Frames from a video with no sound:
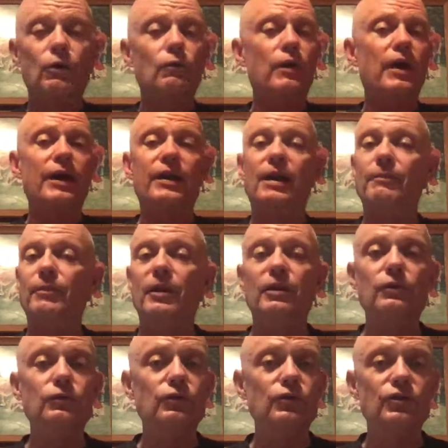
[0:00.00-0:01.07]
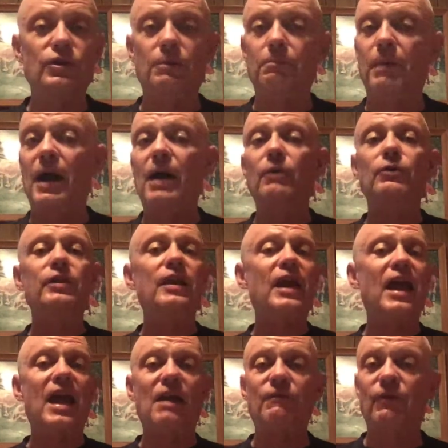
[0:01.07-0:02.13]
run, I'm going to lose 1.5 pounds
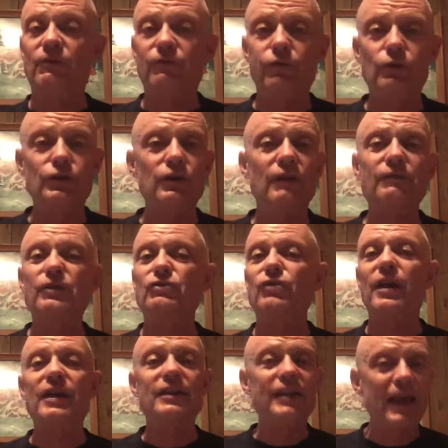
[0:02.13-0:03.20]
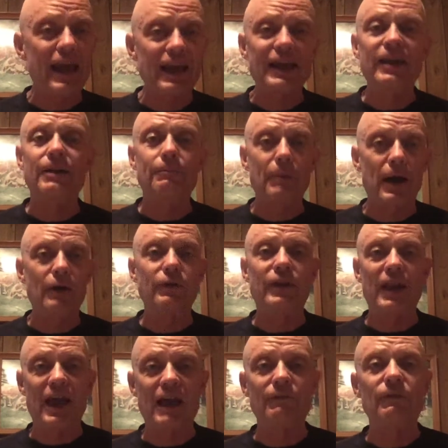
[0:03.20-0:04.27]
of fluid. You don't have to try and take in 1.5 pounds
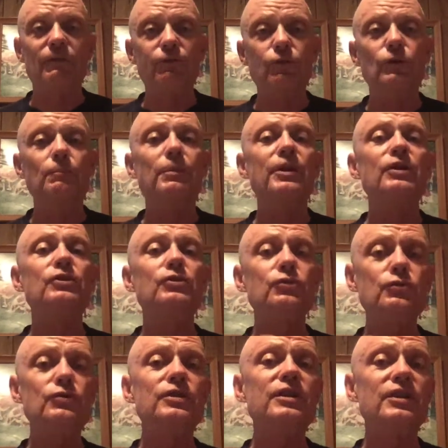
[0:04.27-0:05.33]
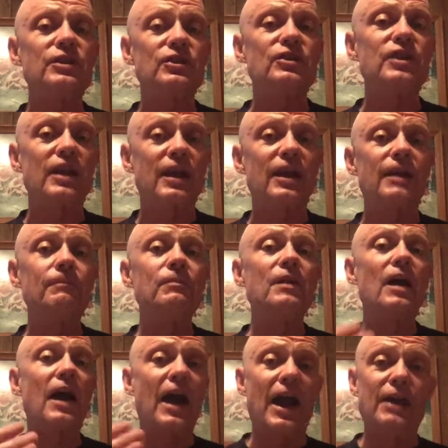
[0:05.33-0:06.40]
of fluid, but you do need to stay
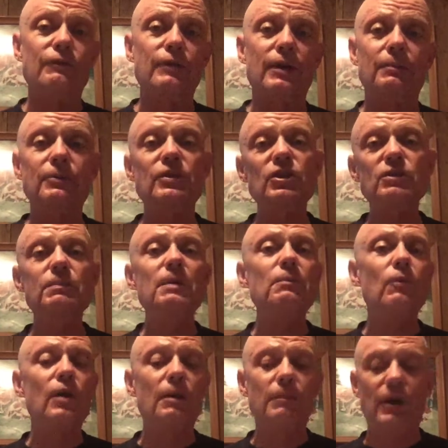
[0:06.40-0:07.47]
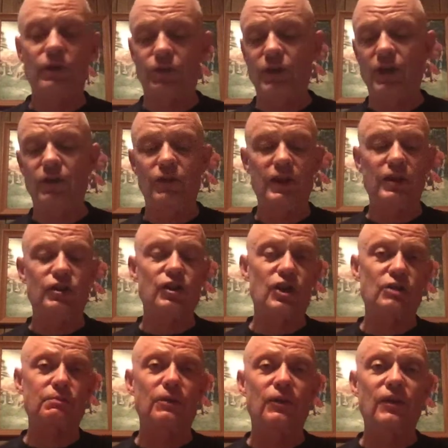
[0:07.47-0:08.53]
hydrated. But this will be more about the
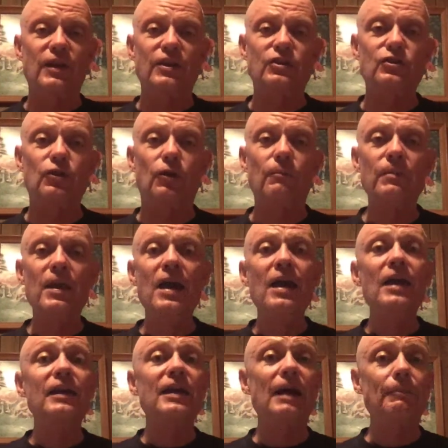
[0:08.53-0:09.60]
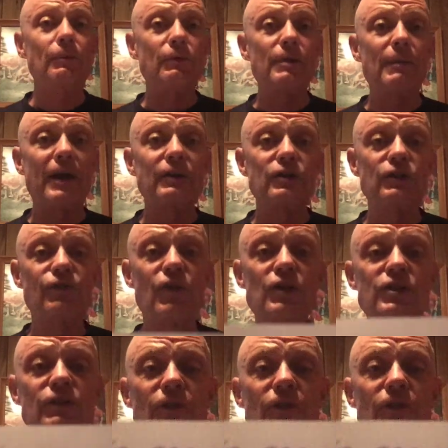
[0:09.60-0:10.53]
adjustment things. So a couple of reminders. First of